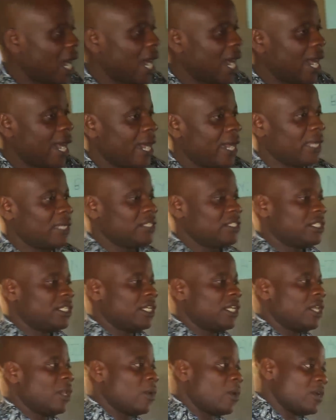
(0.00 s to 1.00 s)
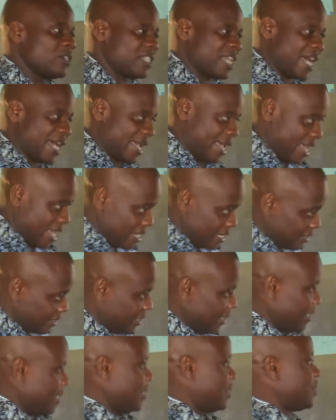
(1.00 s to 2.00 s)
and he was
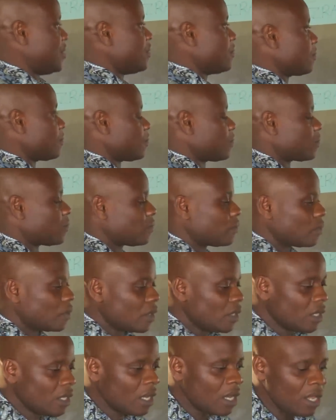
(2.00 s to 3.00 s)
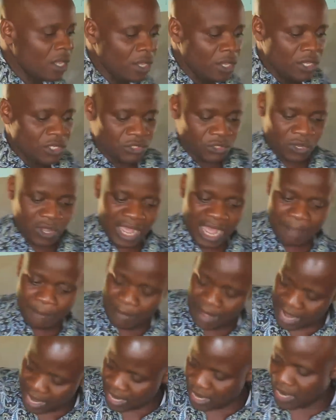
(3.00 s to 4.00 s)
against it. So
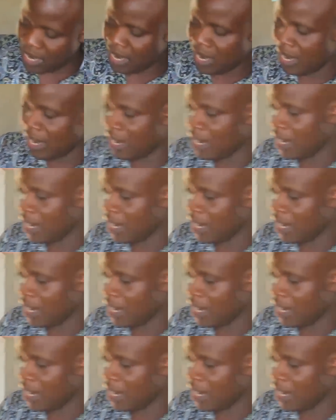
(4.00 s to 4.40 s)
among